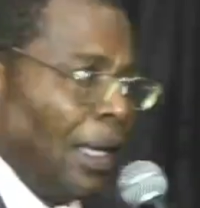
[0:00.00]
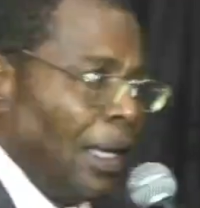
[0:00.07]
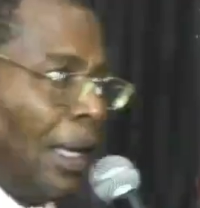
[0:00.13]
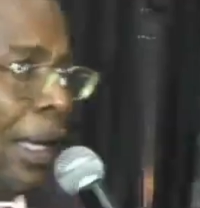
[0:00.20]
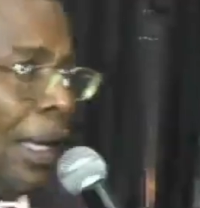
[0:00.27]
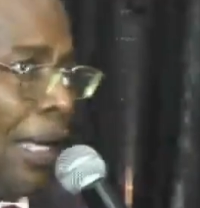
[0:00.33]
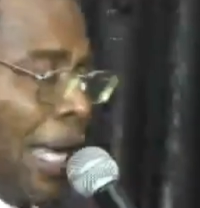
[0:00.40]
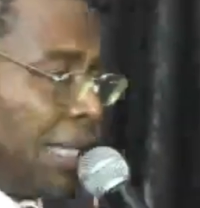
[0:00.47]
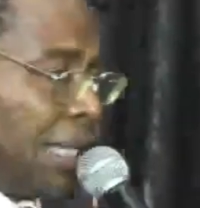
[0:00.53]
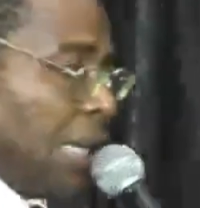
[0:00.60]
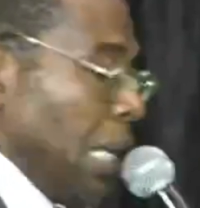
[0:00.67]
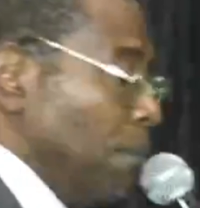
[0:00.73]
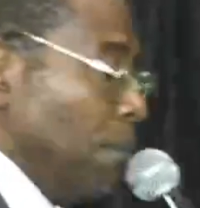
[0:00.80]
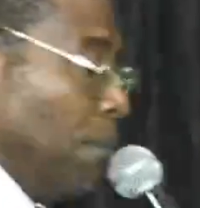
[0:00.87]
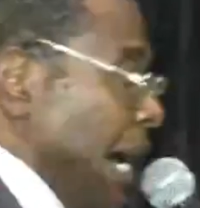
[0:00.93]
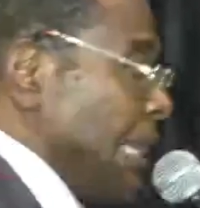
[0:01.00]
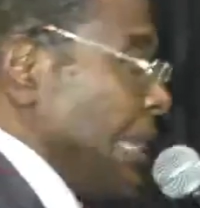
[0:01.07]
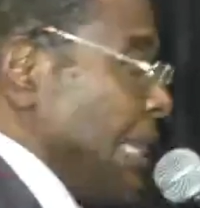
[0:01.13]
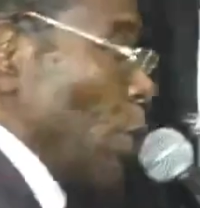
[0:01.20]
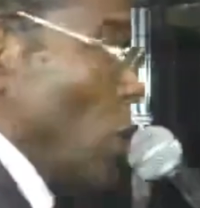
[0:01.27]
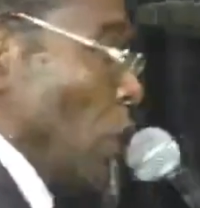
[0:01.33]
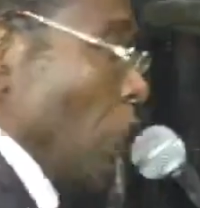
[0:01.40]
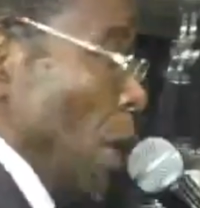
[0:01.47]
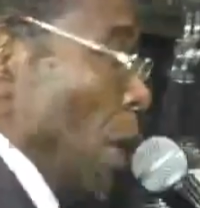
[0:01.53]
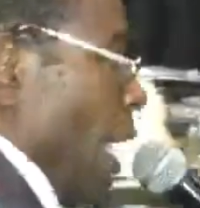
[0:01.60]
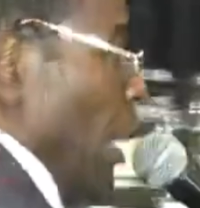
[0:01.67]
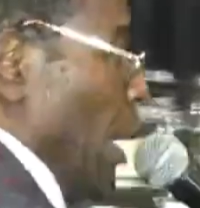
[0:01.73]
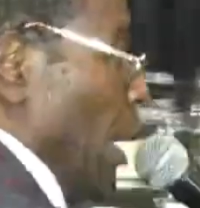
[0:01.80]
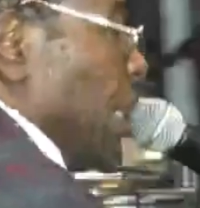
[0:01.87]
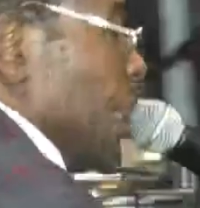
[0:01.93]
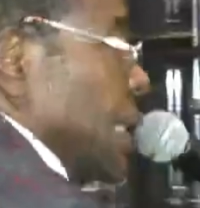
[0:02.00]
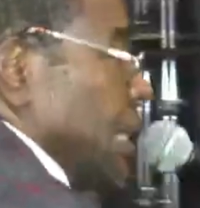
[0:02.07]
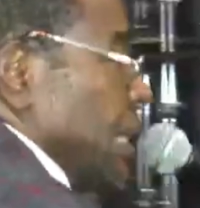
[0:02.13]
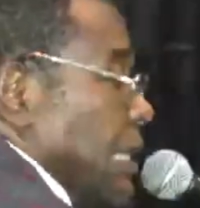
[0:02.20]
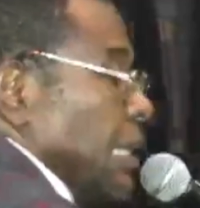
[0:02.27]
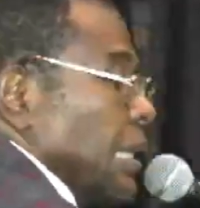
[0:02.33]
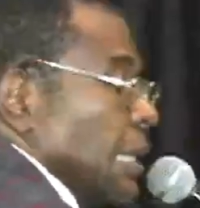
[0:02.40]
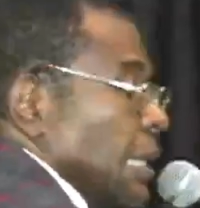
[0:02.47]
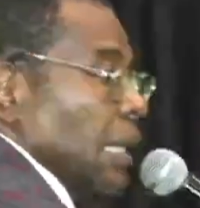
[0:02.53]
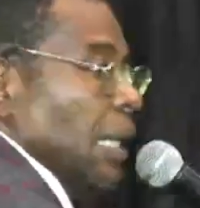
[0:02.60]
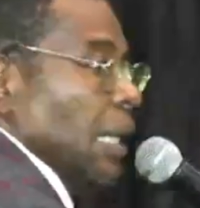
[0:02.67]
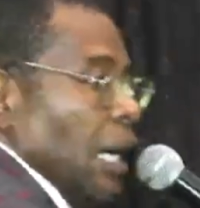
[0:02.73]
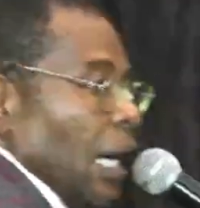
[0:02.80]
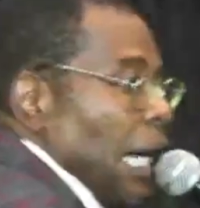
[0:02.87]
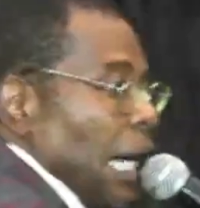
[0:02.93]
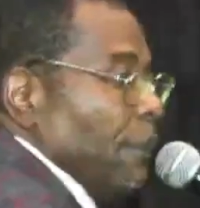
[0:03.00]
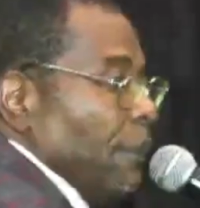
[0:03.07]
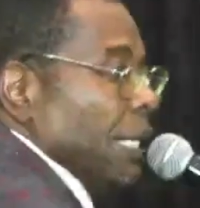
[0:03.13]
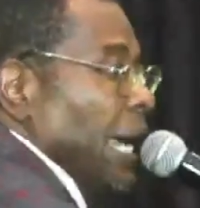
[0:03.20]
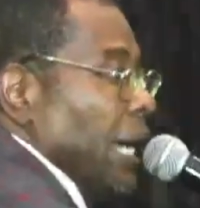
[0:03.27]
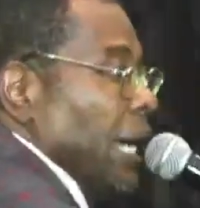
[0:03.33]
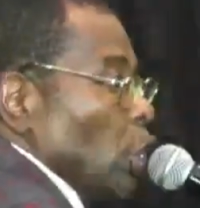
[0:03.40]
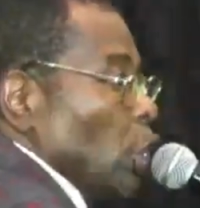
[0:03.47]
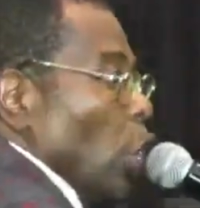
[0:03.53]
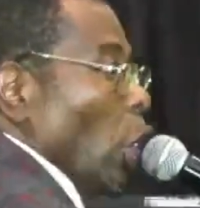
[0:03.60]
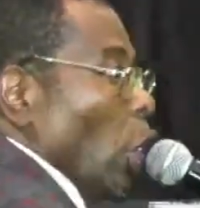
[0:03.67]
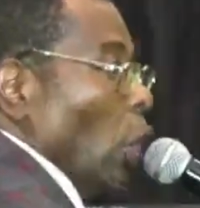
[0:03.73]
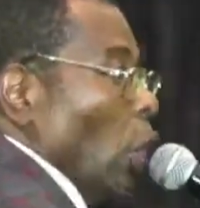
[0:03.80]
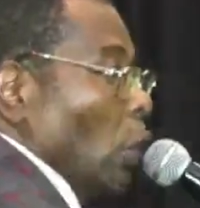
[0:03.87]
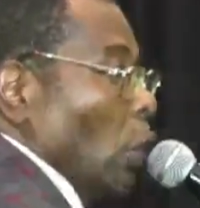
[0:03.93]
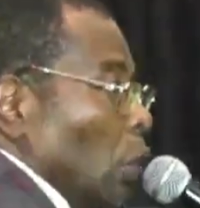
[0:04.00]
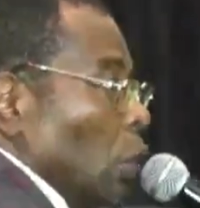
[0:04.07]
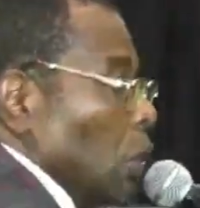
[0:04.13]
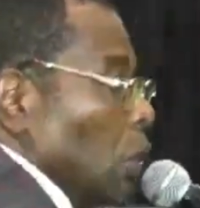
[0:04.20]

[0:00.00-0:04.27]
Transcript: Let the mothers with the babies come at eight o'clock.